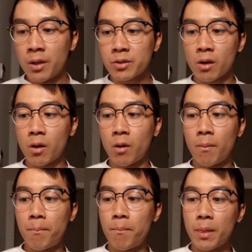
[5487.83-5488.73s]

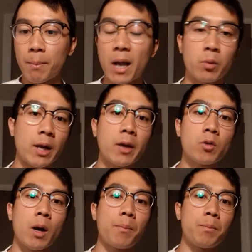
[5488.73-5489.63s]
So back when I
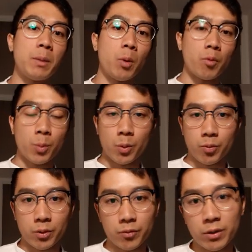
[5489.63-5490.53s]
grew up, people
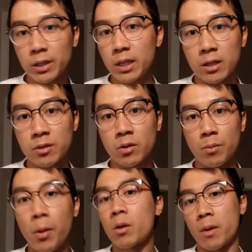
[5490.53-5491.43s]
were really into
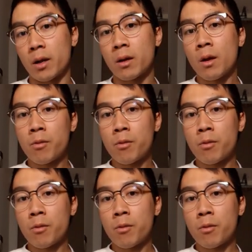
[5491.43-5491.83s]
Pokemon.